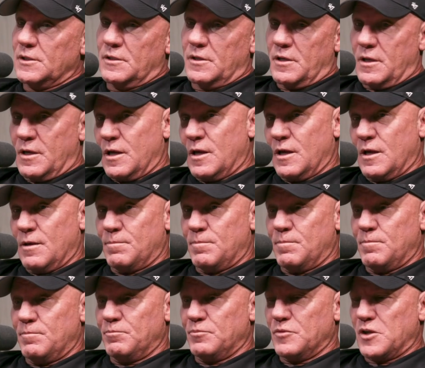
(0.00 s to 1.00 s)

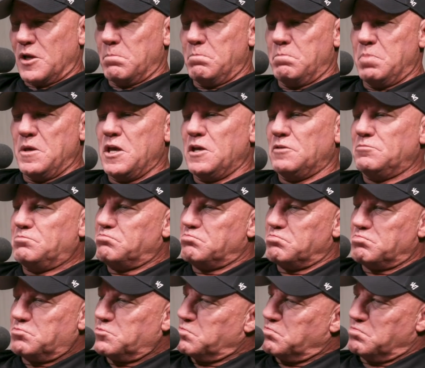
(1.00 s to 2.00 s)
like big,
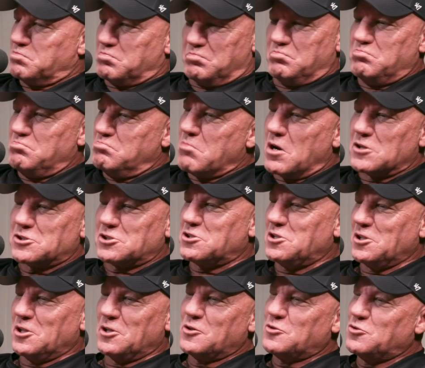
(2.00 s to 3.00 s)

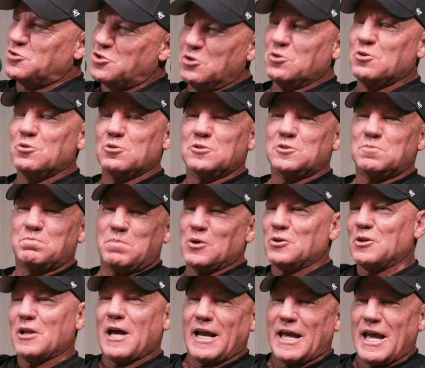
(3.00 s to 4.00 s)
muscular dudes
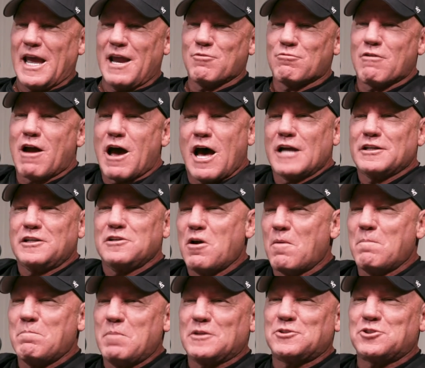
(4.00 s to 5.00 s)
built like
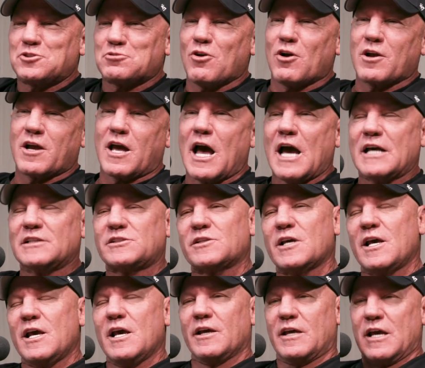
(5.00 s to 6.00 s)
ARod, big, strong guys
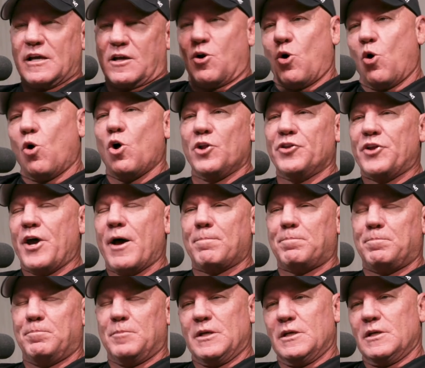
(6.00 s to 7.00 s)
get called
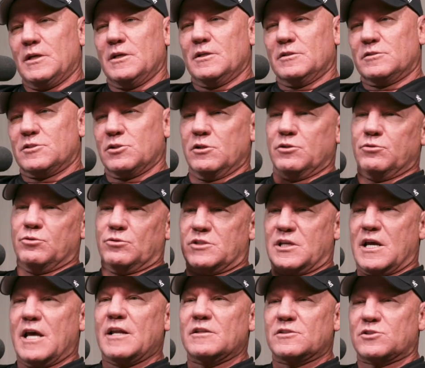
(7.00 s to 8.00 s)
up to the
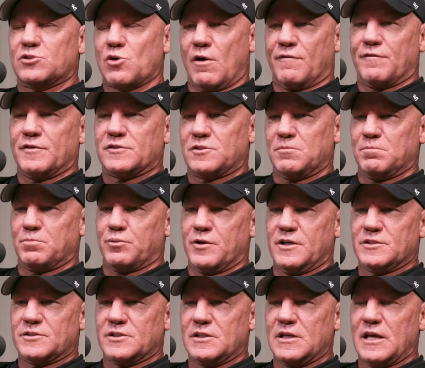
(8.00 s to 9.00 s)
lieutenant's office in
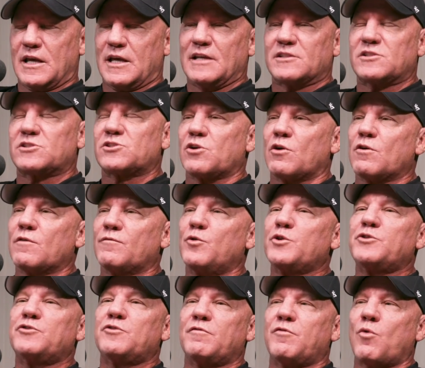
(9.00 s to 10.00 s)
prison, get served
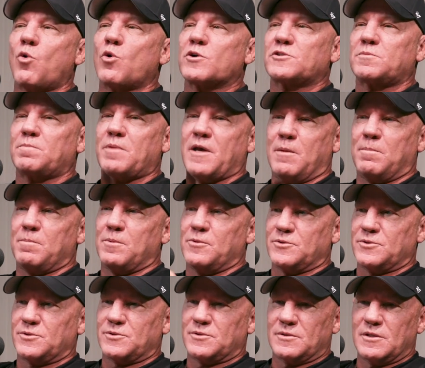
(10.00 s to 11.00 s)
with divorce
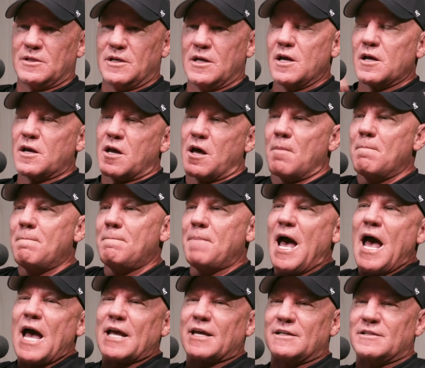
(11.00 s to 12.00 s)
papers, come
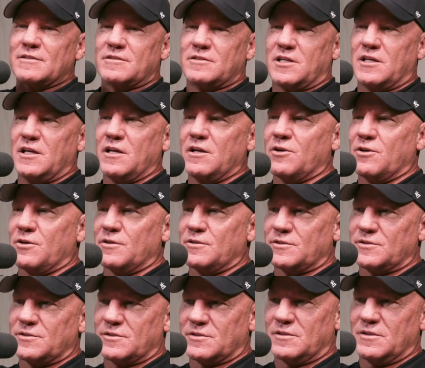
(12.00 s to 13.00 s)
back in
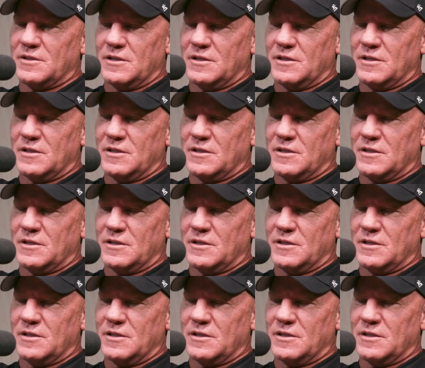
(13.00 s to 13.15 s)
tears.